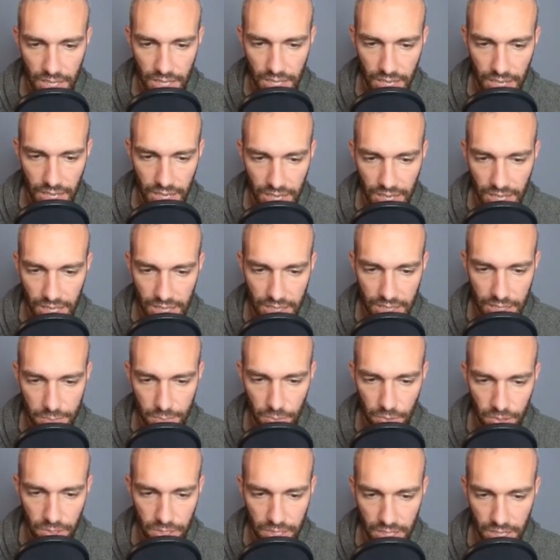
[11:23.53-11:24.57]
At this
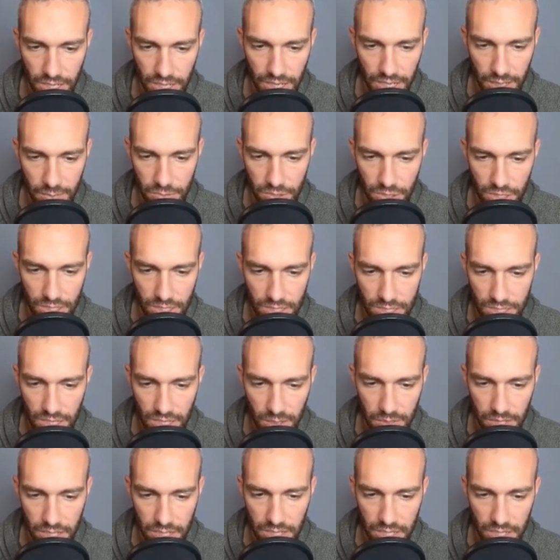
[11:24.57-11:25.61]
point, I'm just
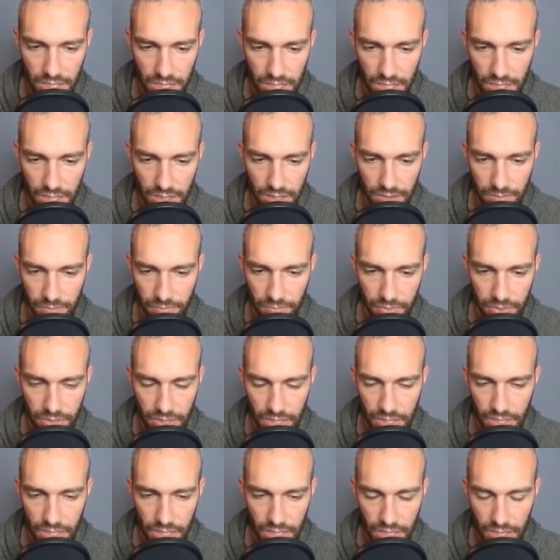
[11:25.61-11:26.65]
coming in here
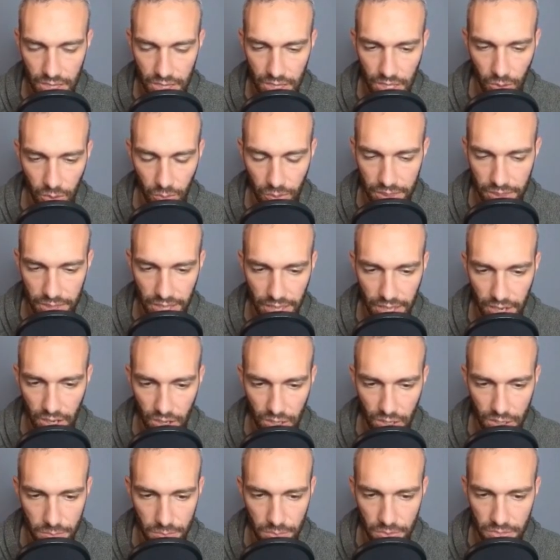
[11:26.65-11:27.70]
knowing that
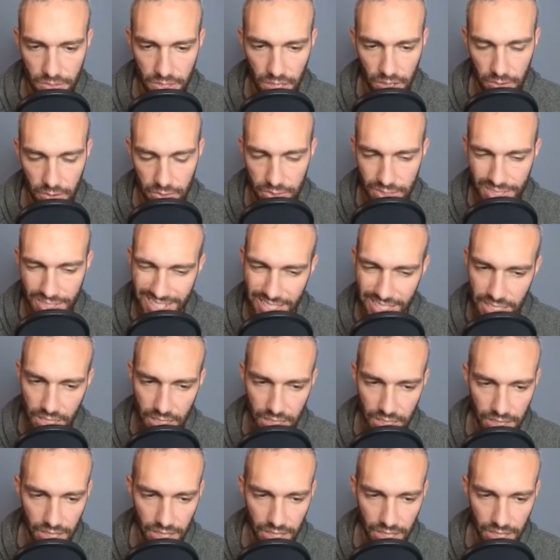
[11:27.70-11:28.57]
all the moveset are resisted.